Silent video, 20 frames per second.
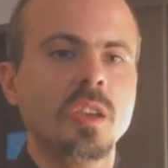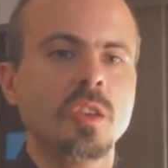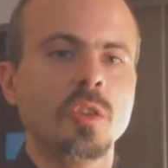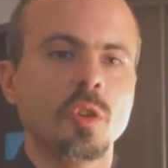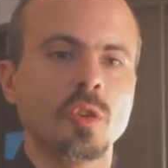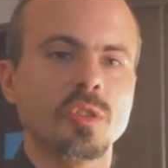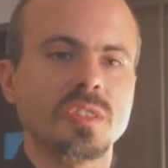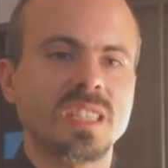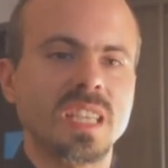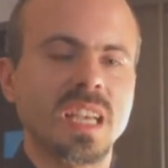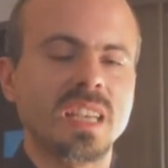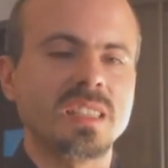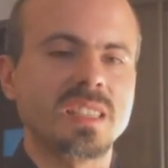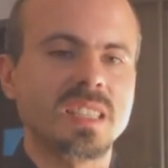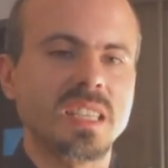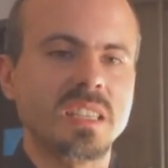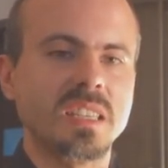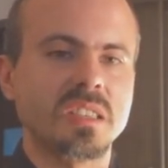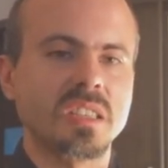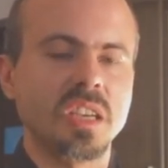your
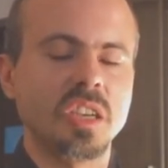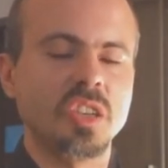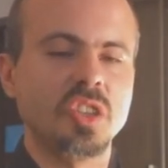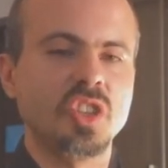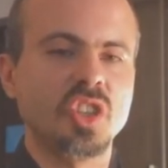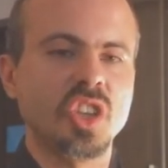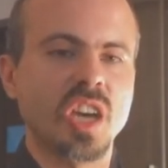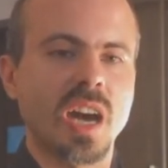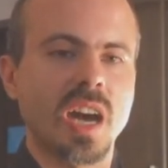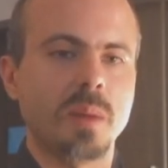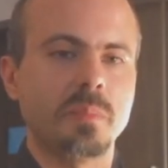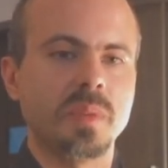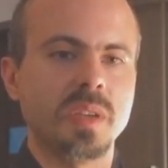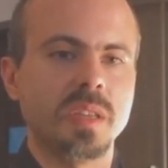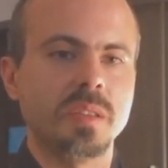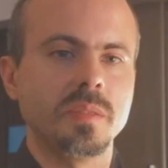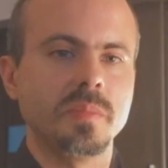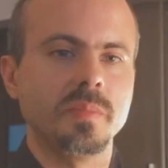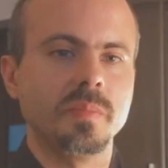senses sharpen.